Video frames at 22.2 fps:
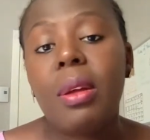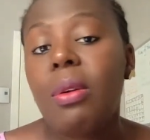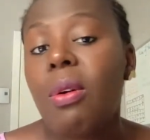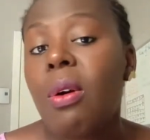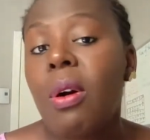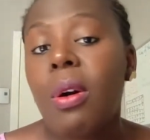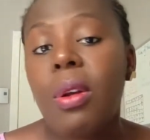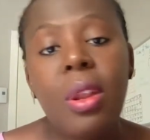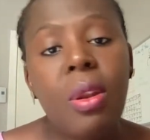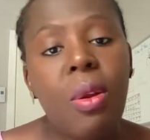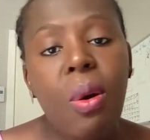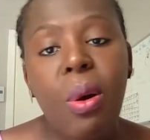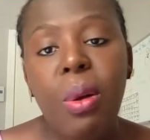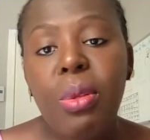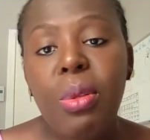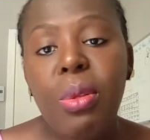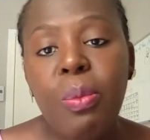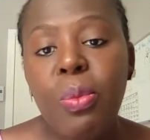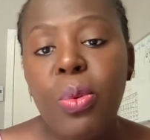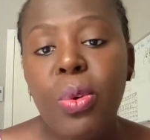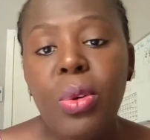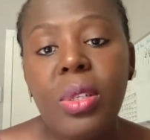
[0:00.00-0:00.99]
Or in all
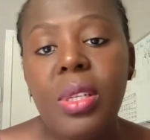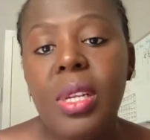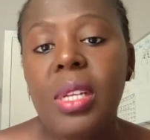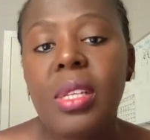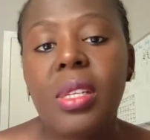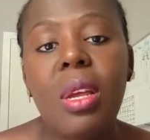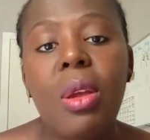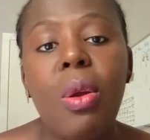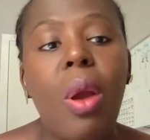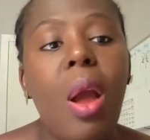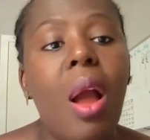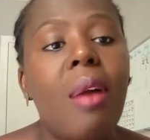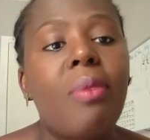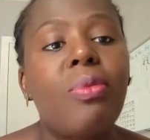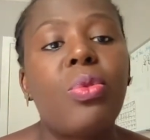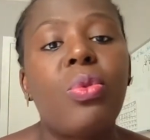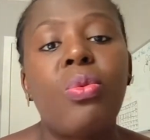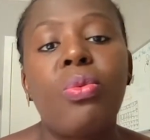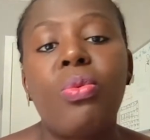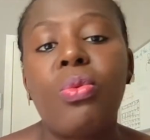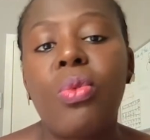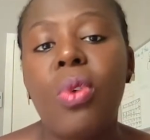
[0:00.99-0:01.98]
the books, they say you have
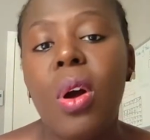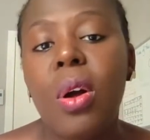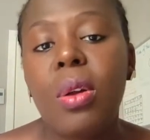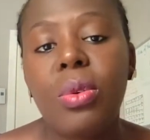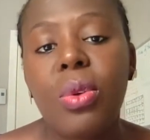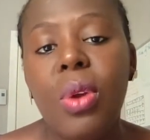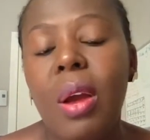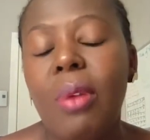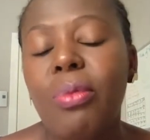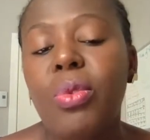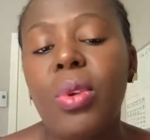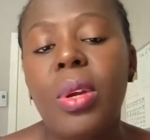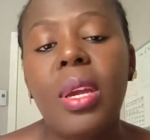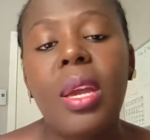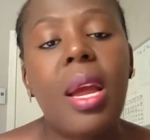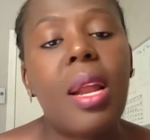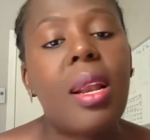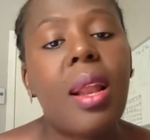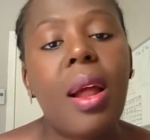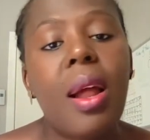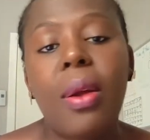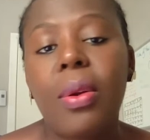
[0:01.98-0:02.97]
to run, you have to
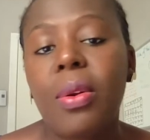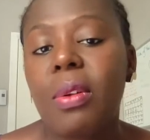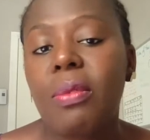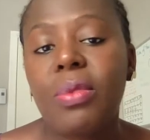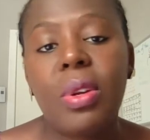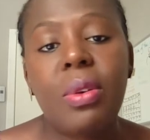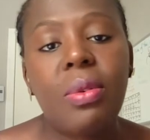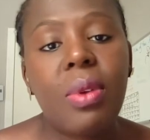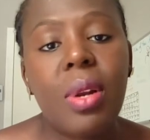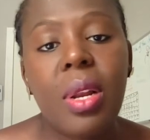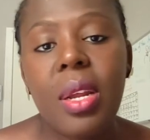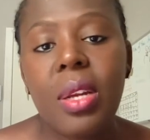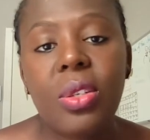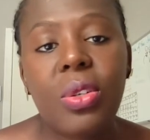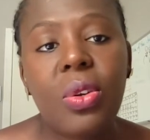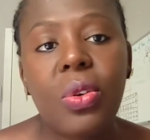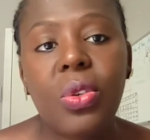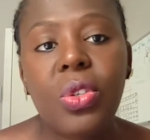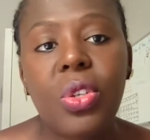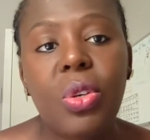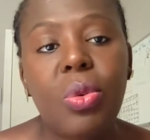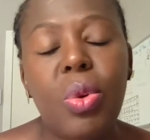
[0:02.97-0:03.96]
get out of the
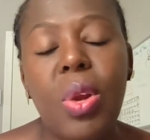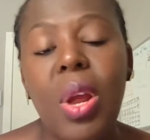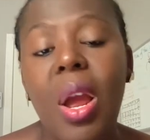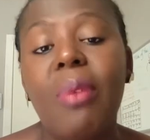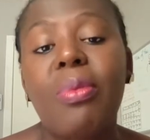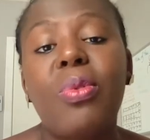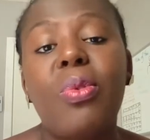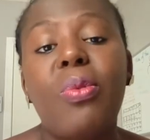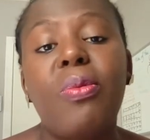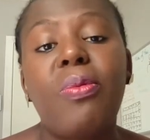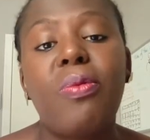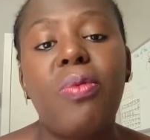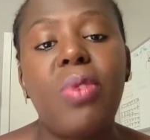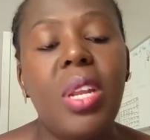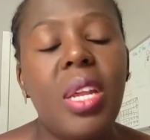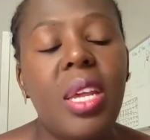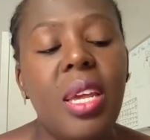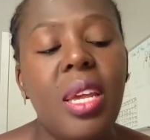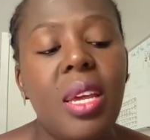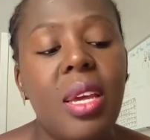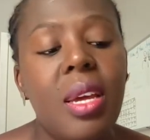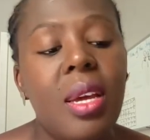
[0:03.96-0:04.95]
relationship, you have to
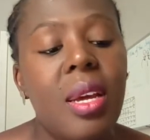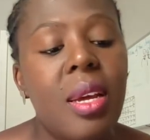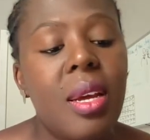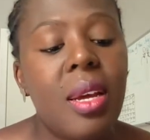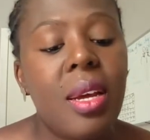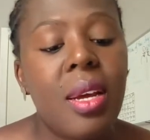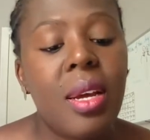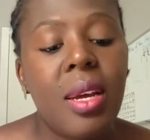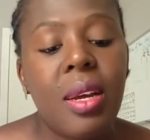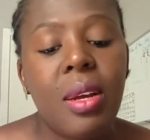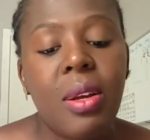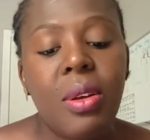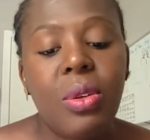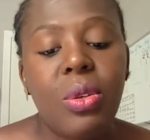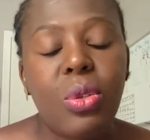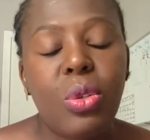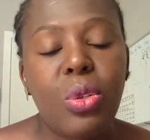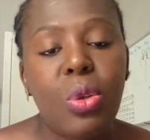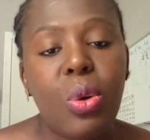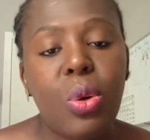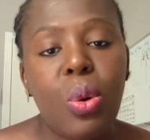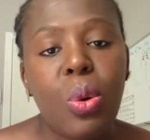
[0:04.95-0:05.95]
flee.
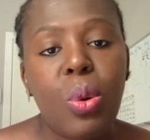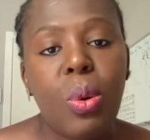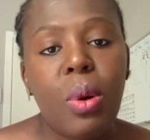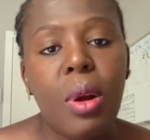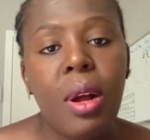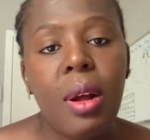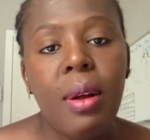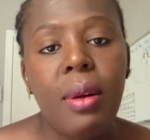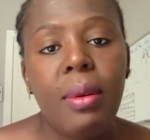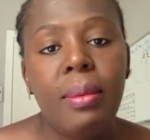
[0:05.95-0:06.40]
So